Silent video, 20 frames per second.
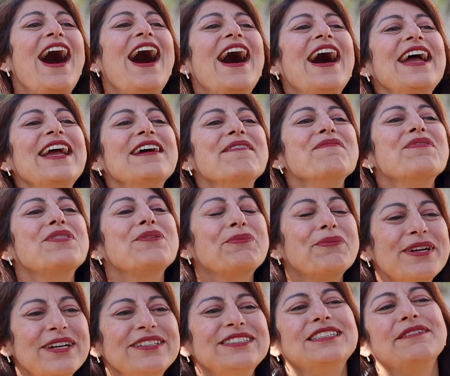I am
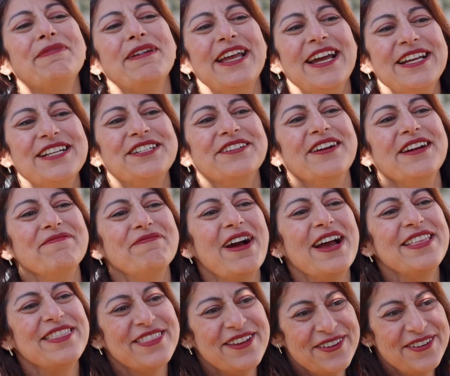thrilled to be entering
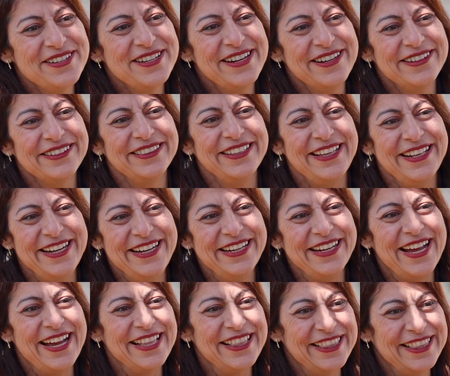my third year
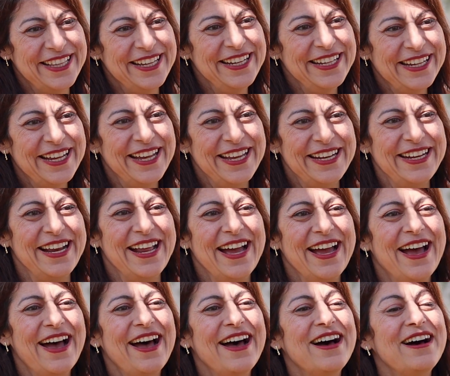leading at Lincoln.
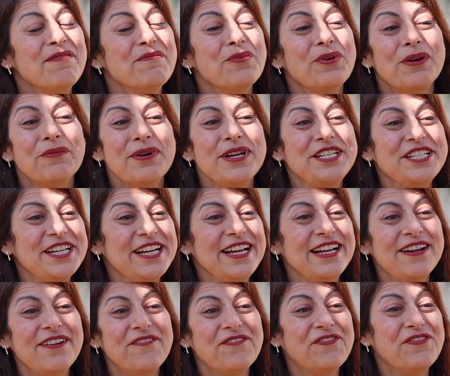Um, we're
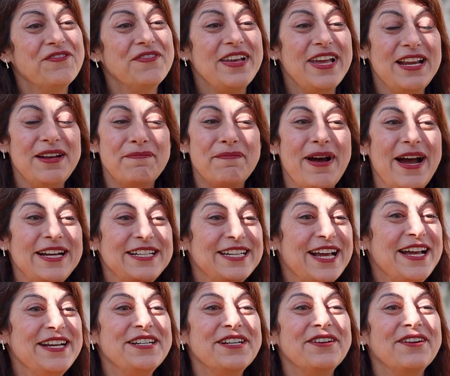reaching, in my
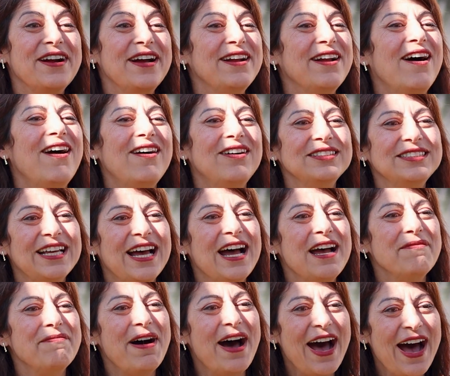tenure, an
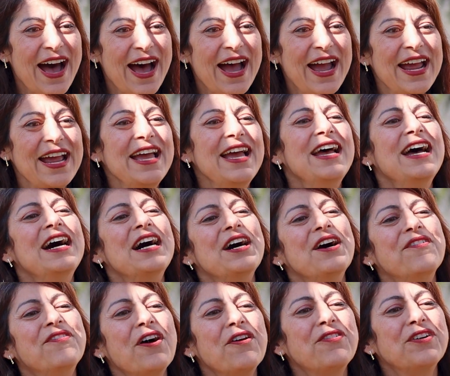all-time high
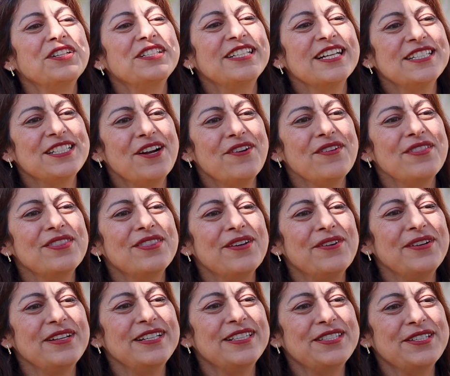of over 630